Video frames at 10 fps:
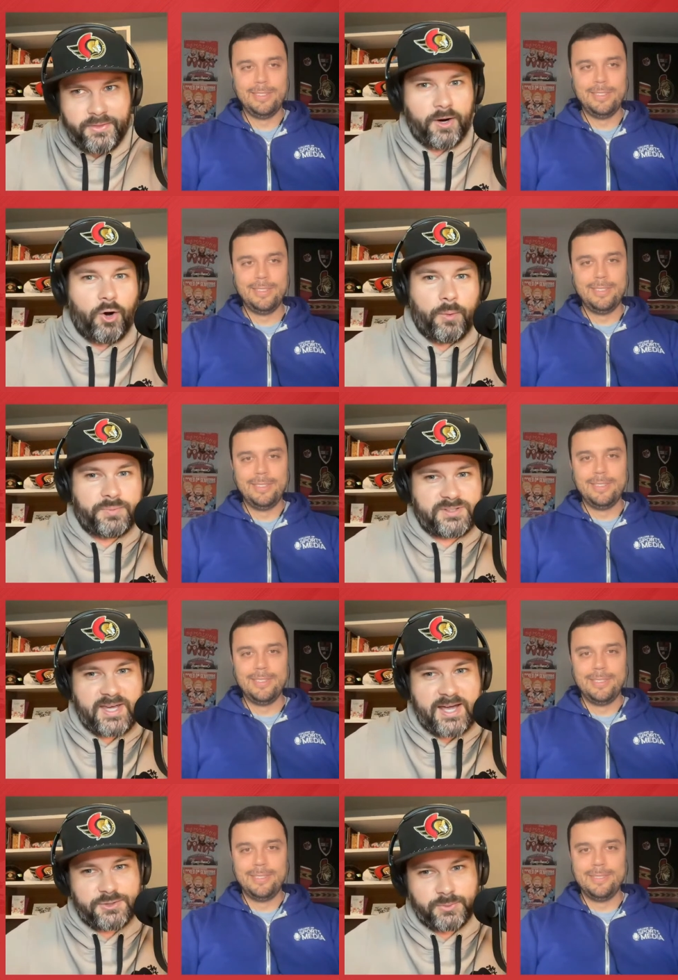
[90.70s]
Speaker 1: their home
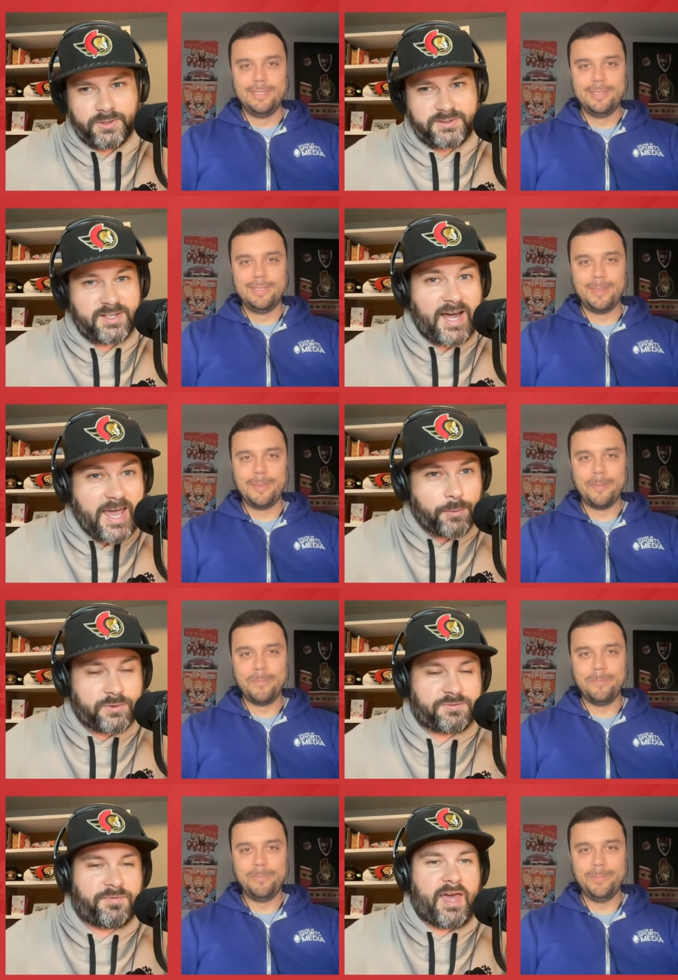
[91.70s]
schedule. Tonight
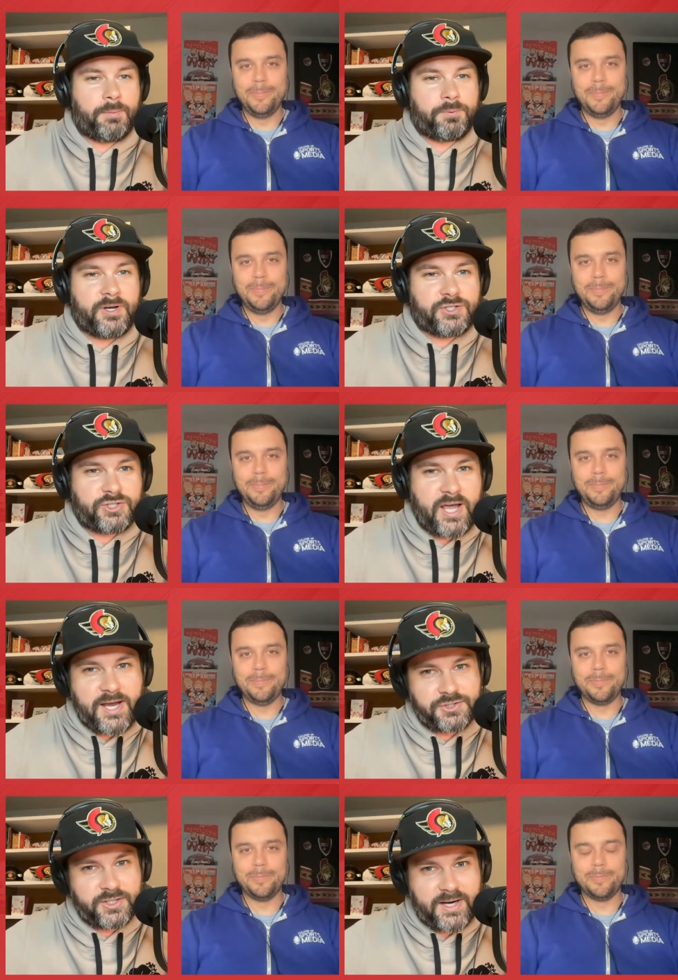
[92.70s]
was fan
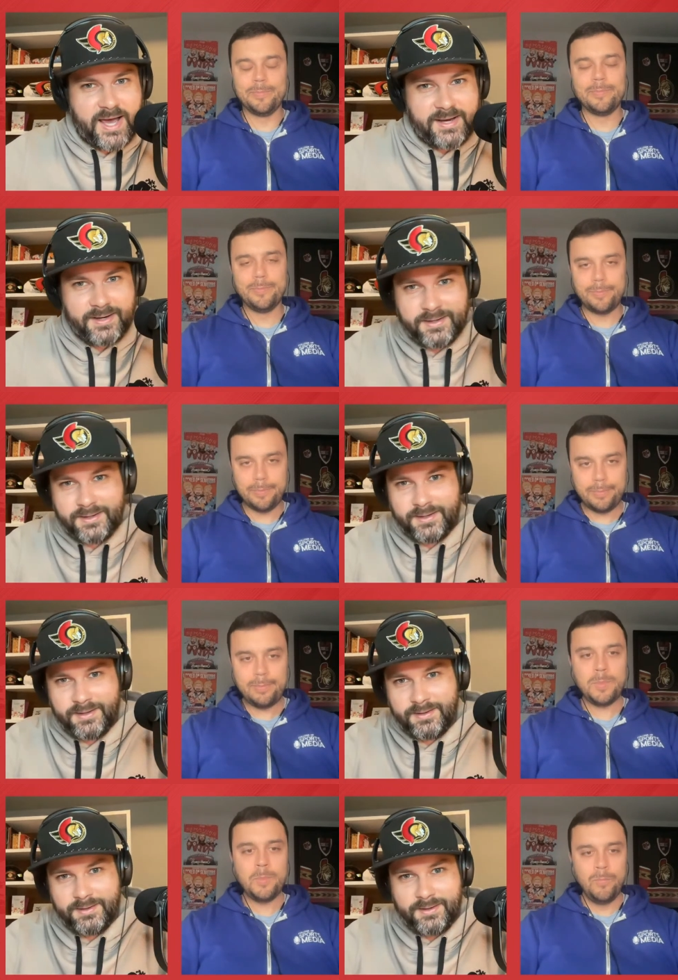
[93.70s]
appreciation night
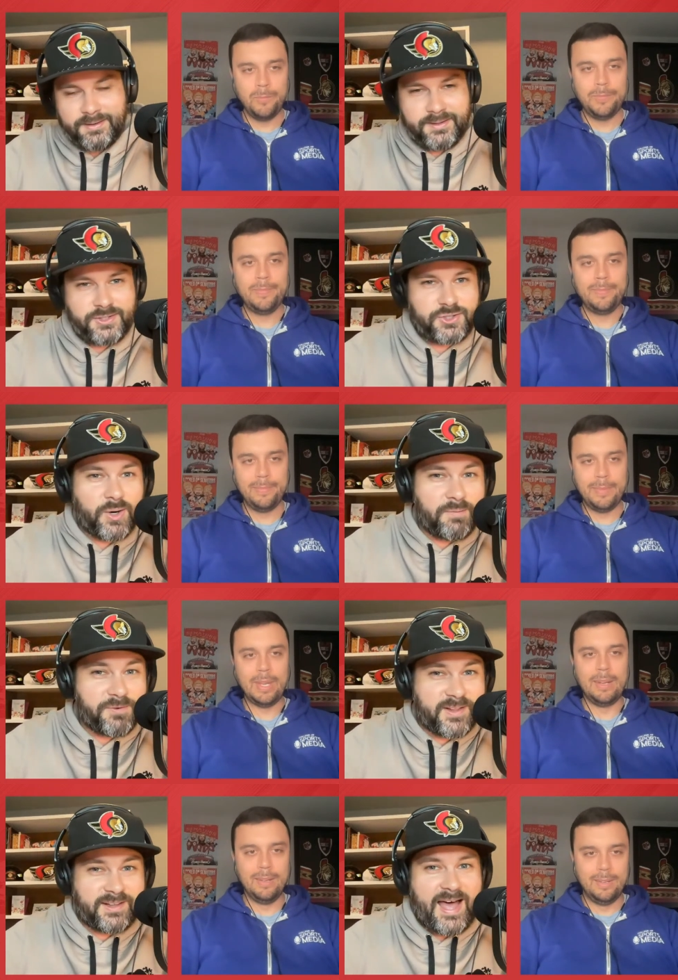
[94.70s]
and they showed
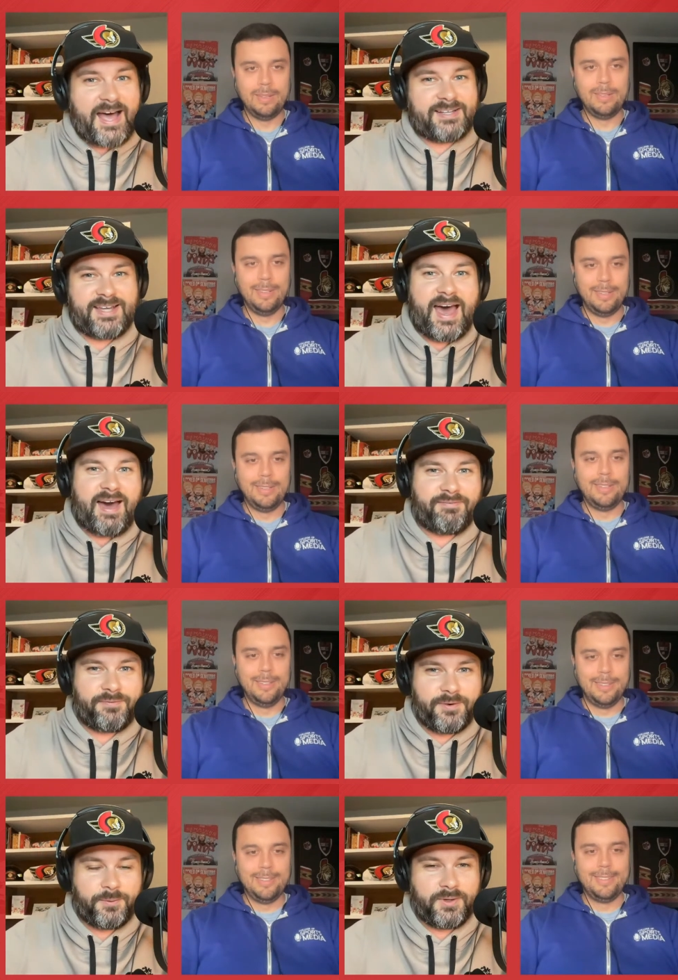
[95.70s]
up for the last half.
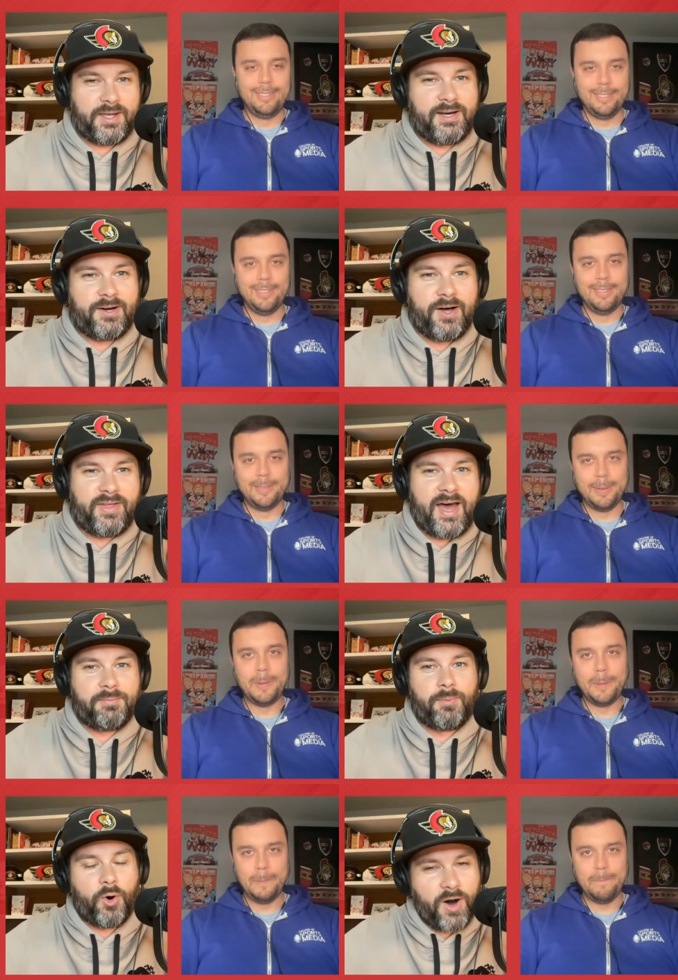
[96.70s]
We'll get into all
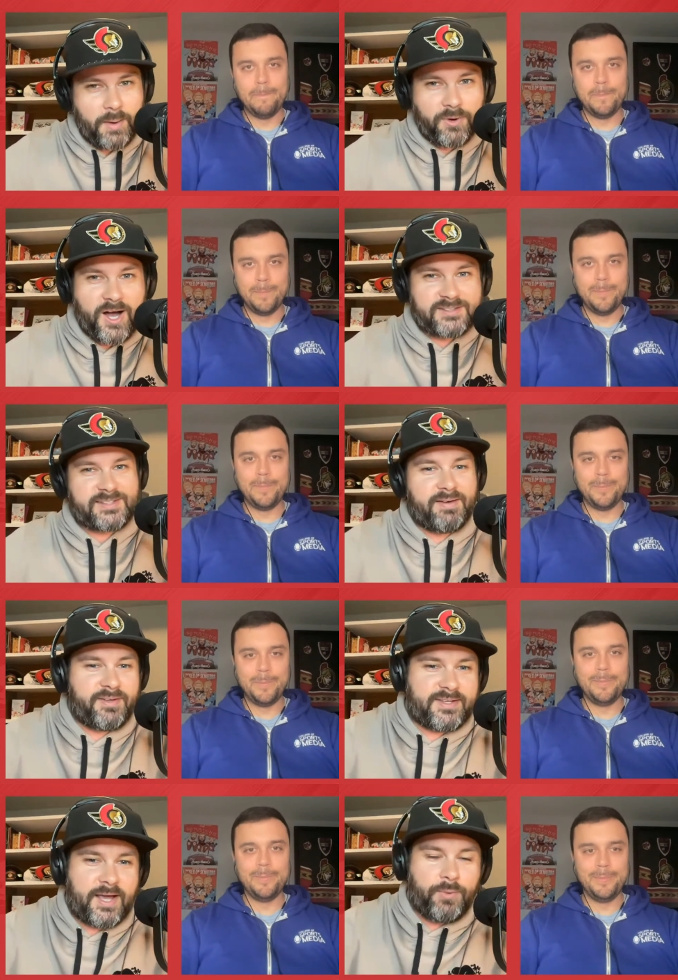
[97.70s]
that and more. I'm Ross
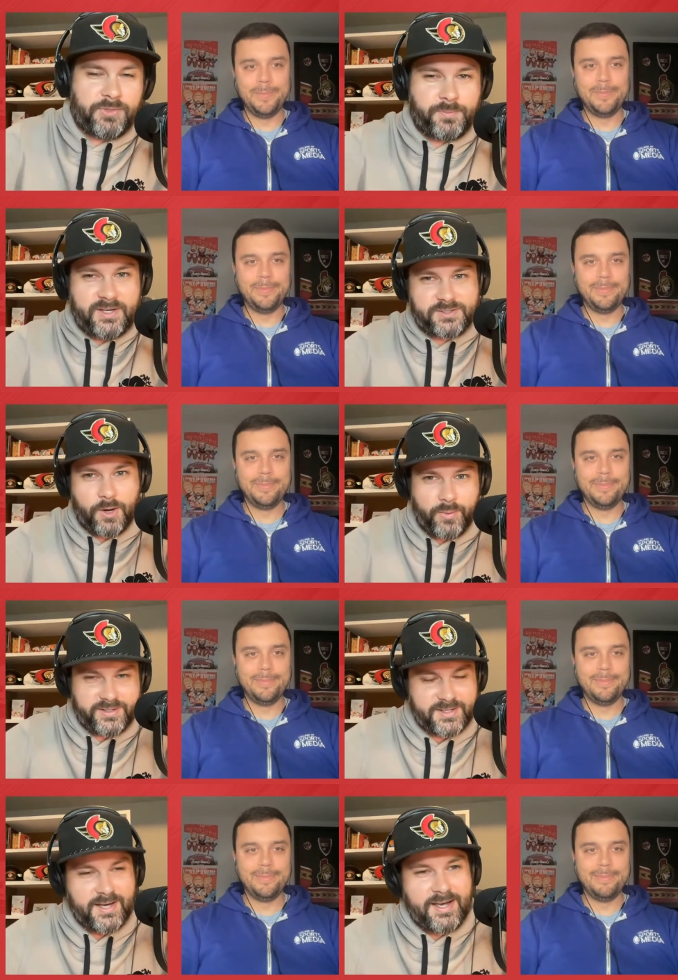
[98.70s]
Levitan. With me, as
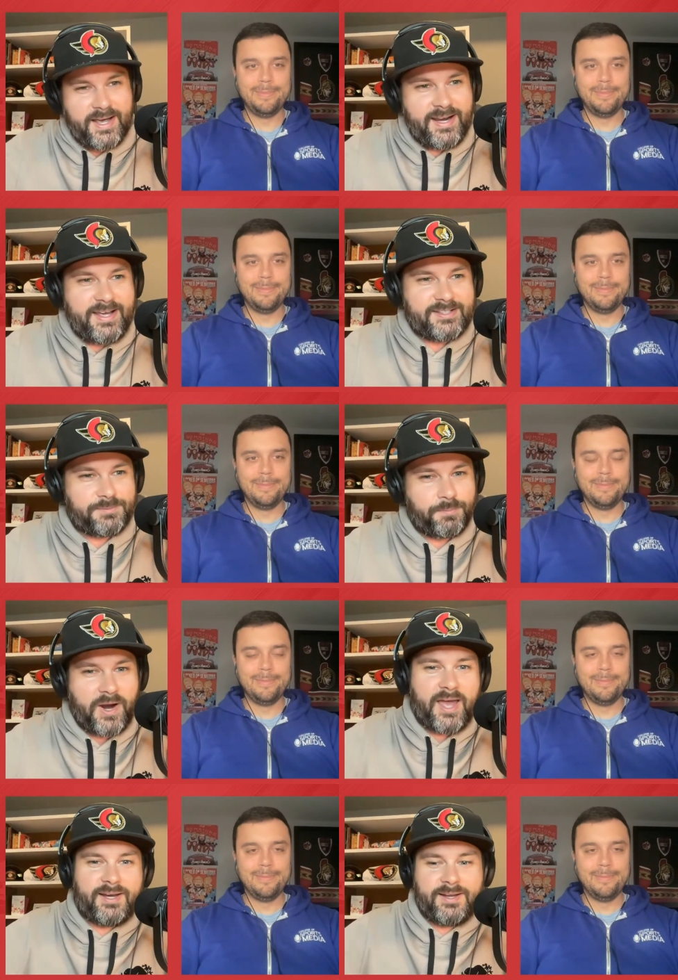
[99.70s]
always, it is
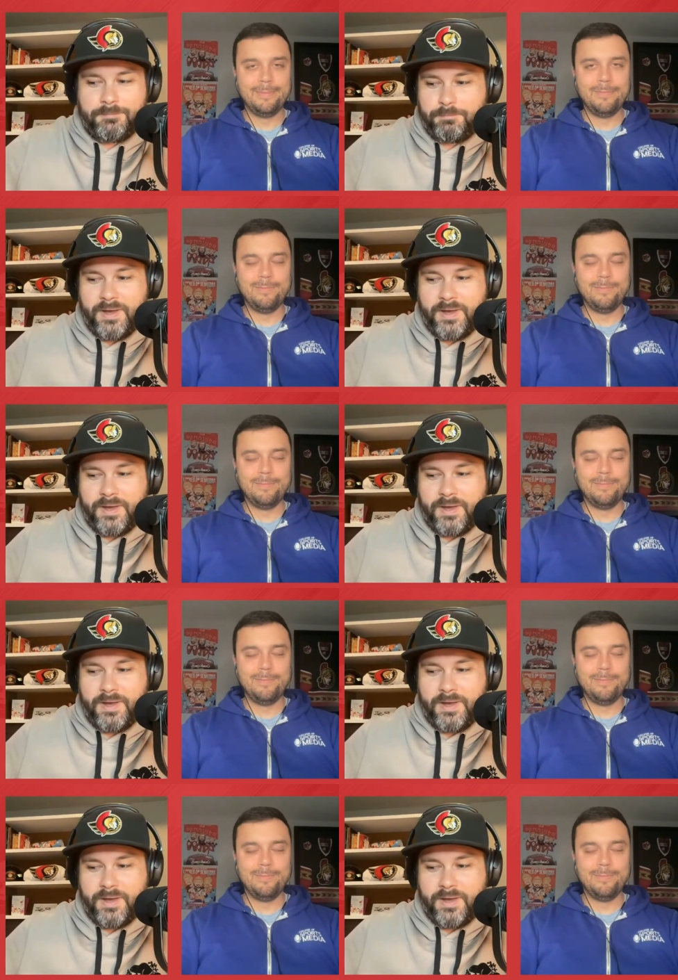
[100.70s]
Brandon